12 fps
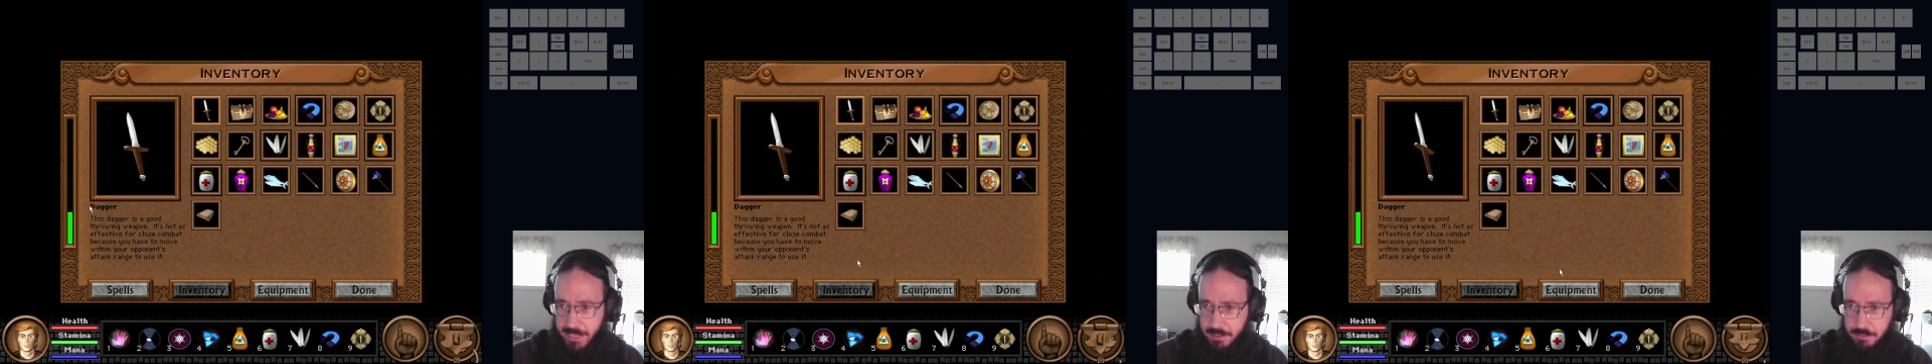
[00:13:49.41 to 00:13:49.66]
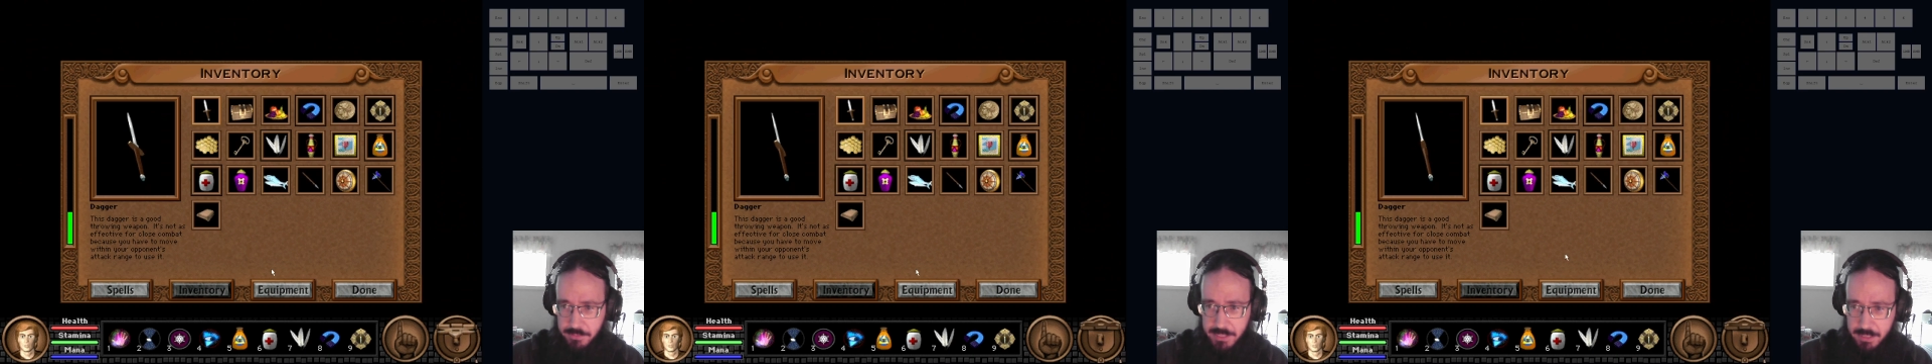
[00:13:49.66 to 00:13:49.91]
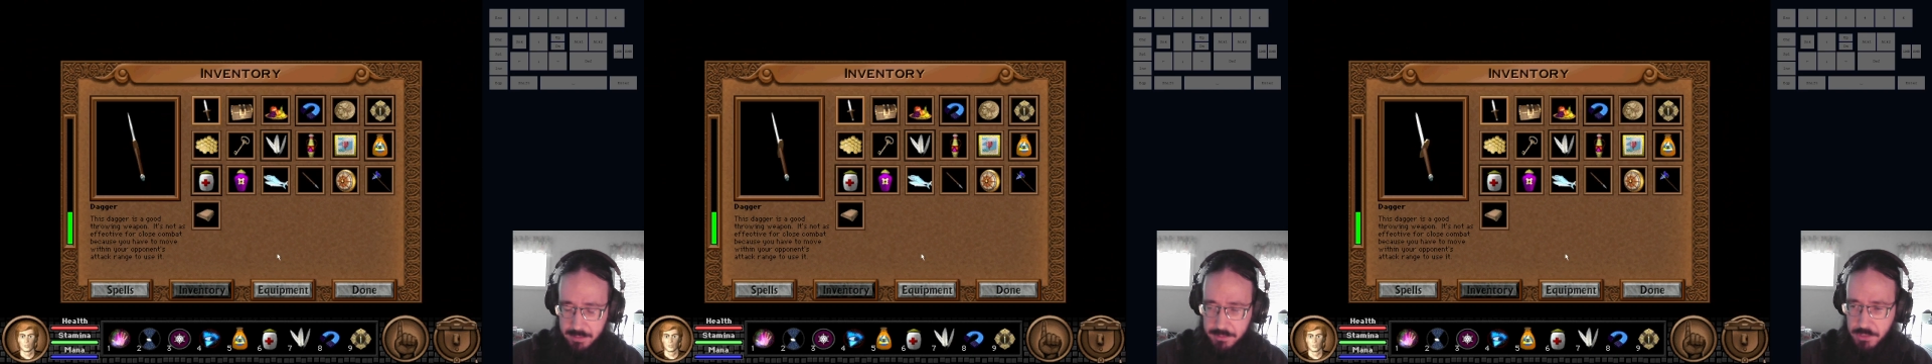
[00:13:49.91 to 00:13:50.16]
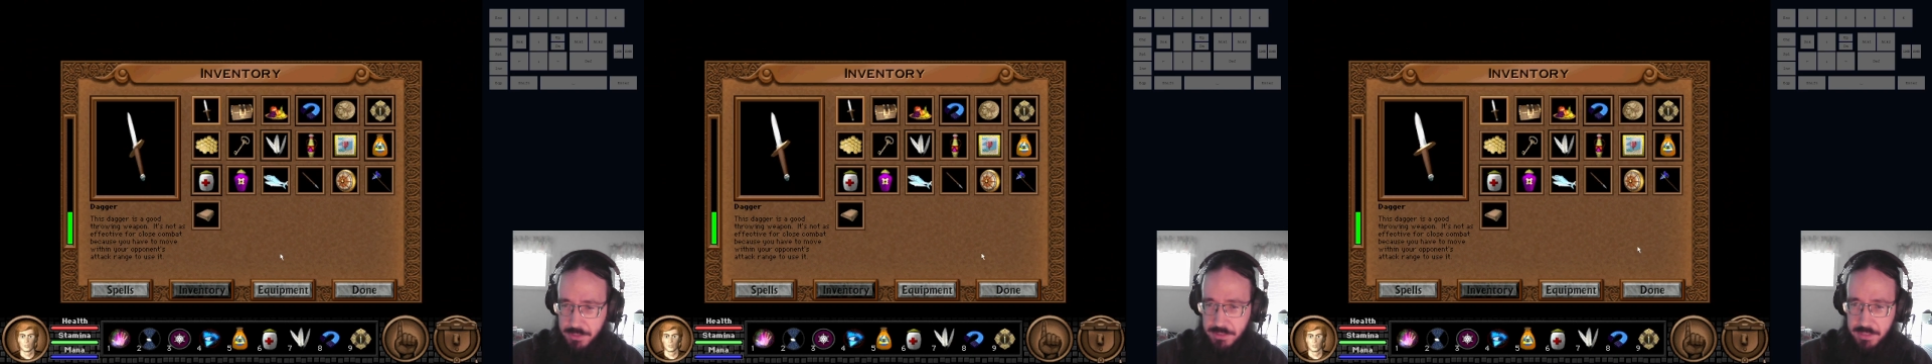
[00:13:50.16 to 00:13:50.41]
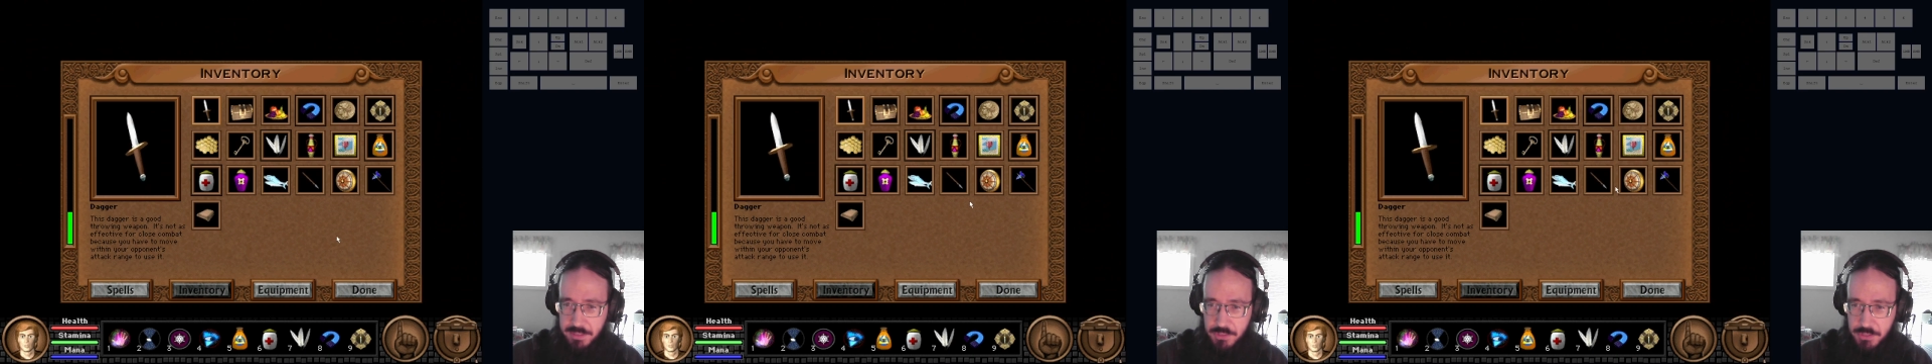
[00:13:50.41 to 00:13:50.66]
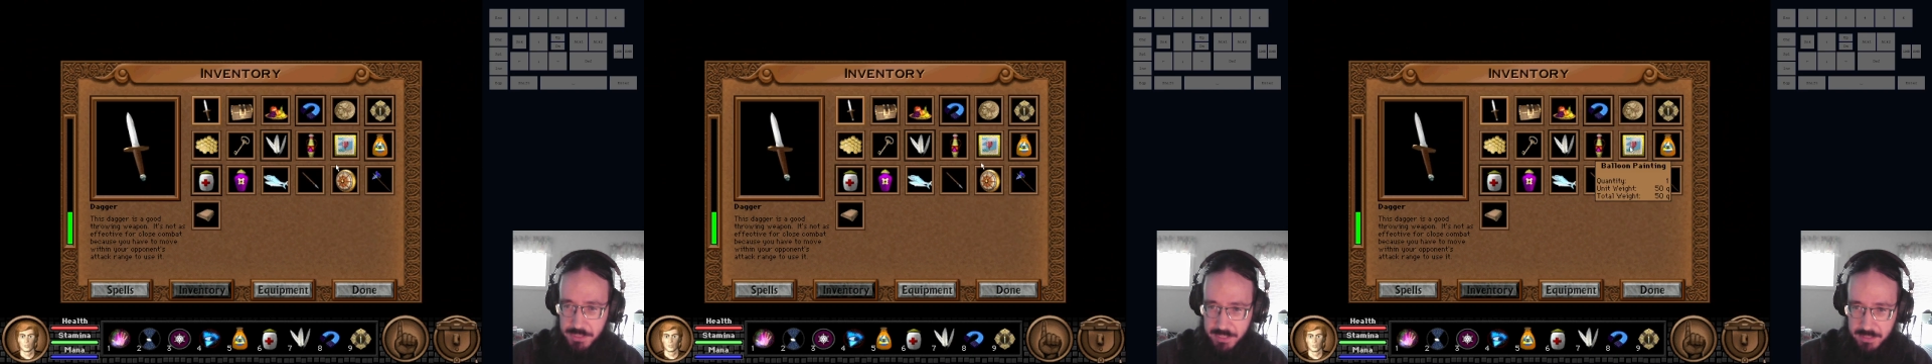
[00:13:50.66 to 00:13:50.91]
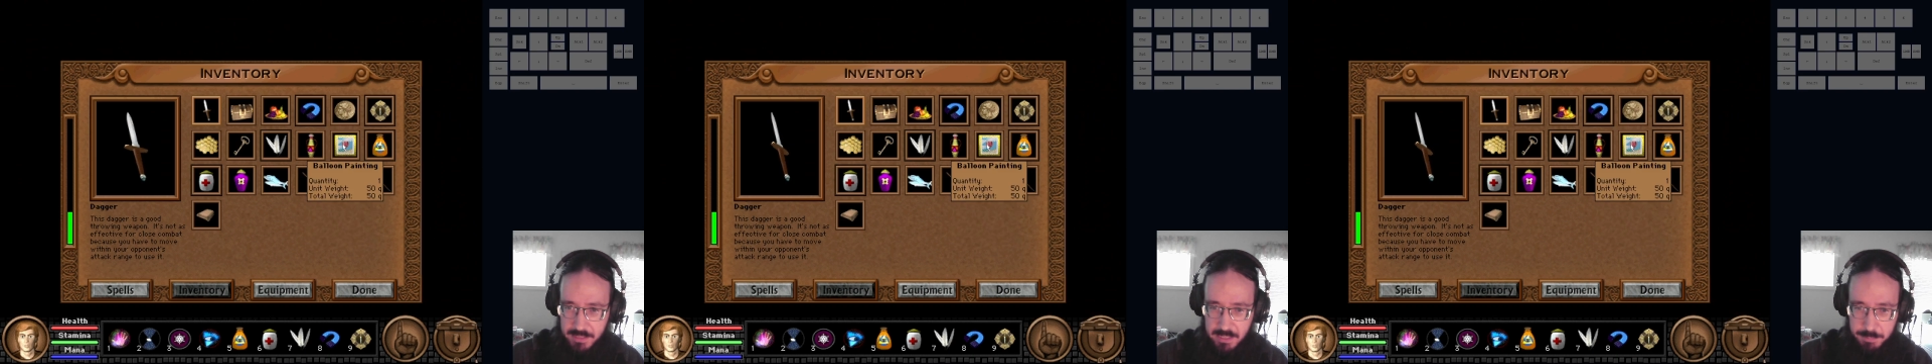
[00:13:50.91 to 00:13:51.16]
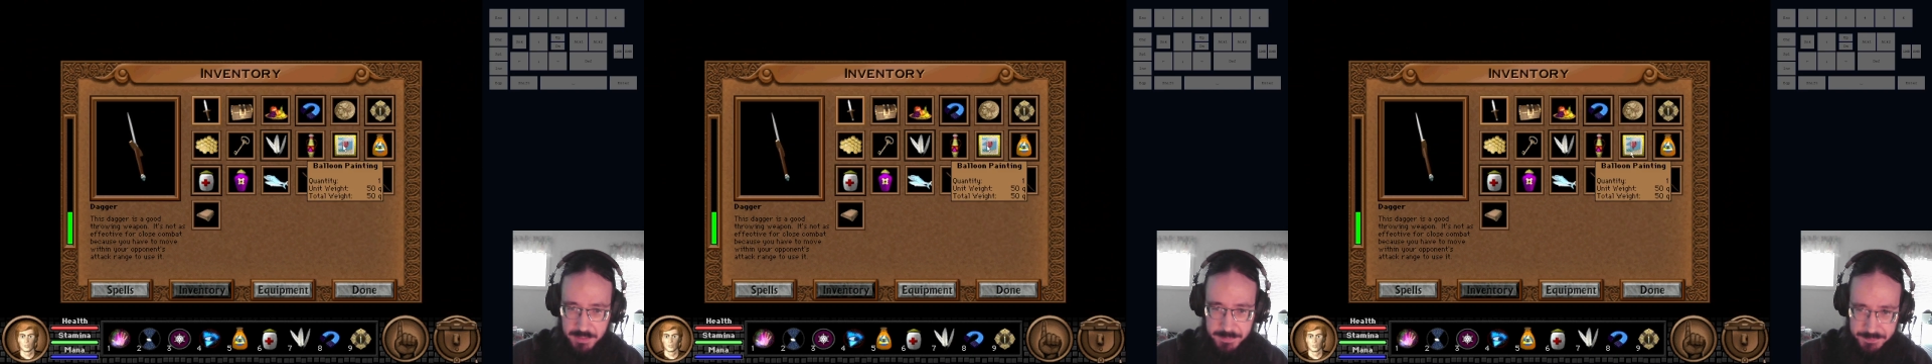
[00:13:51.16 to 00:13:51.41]
Anne over here. She's the
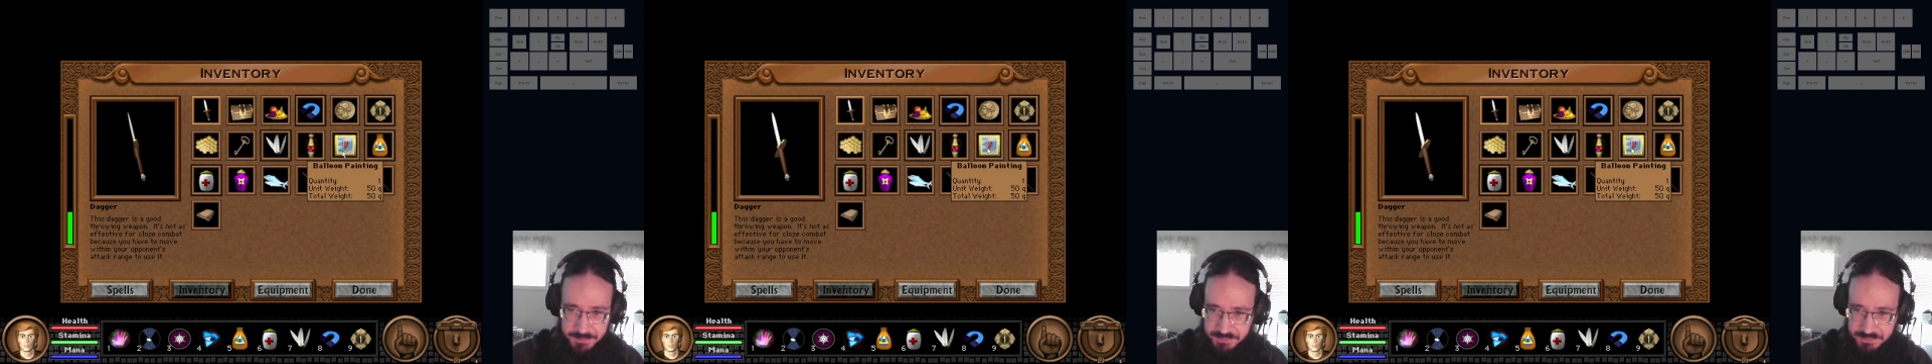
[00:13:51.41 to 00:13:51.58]
innkeeper.